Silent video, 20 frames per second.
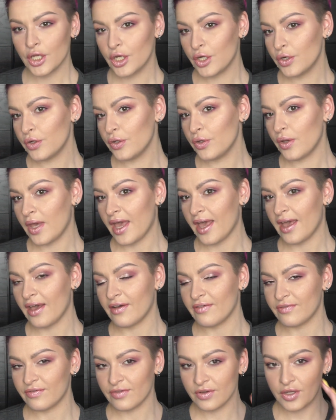here you
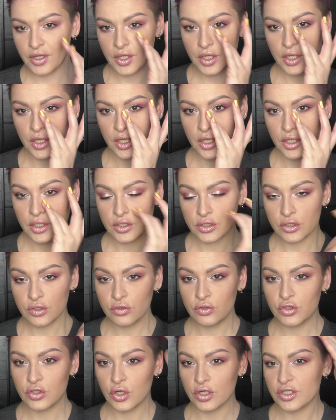have
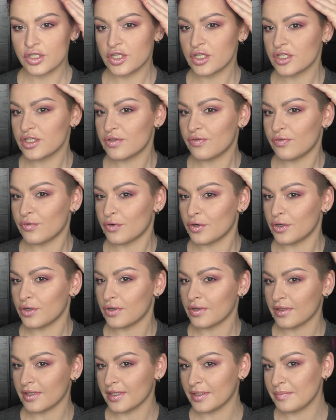two choices for
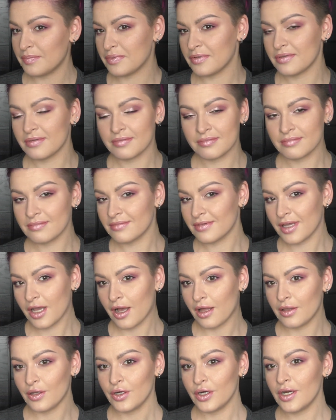your lip
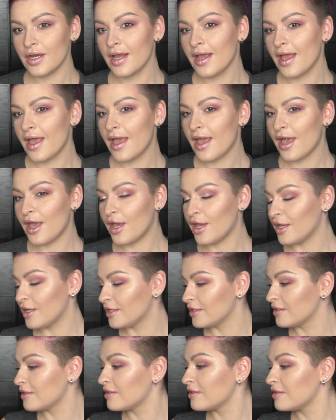color,
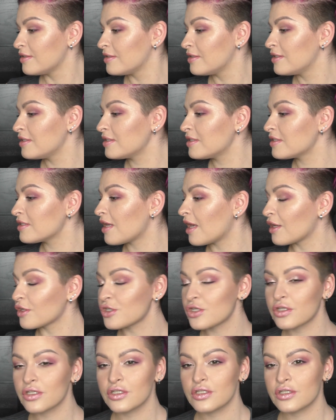and this
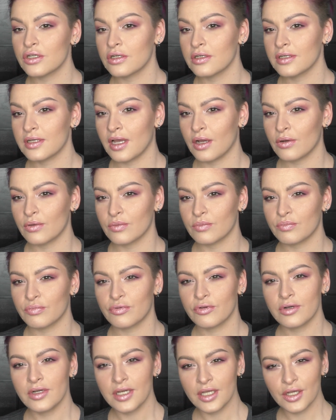actually turned out
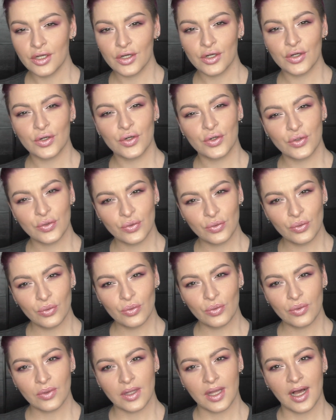pretty
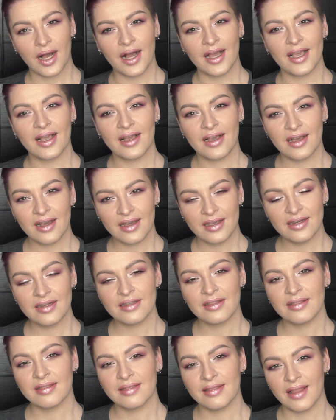cool. I kind
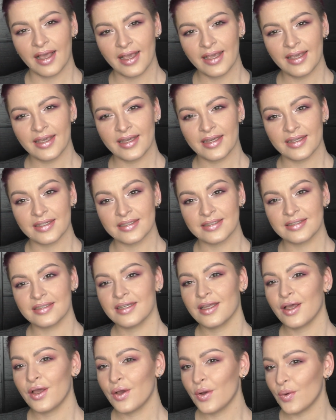of like it
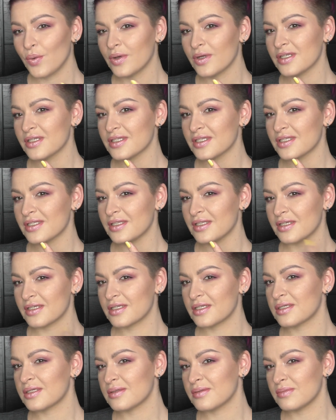when it's
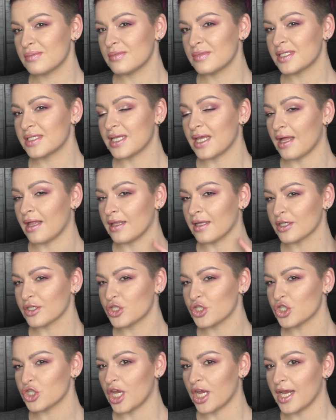this metallic
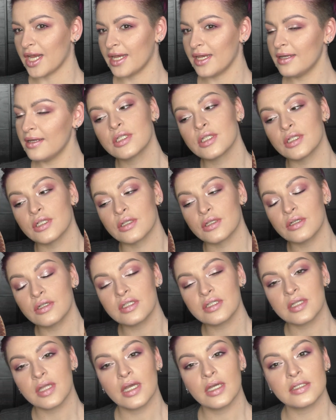shade. It
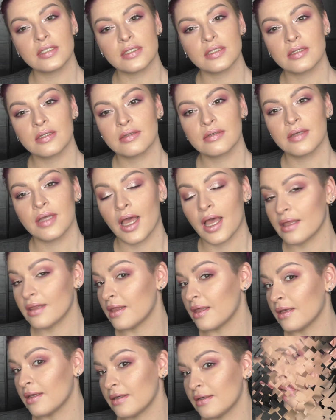looks nice, I
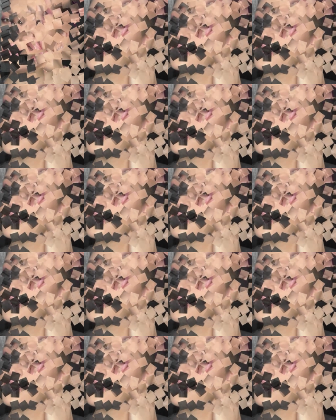think.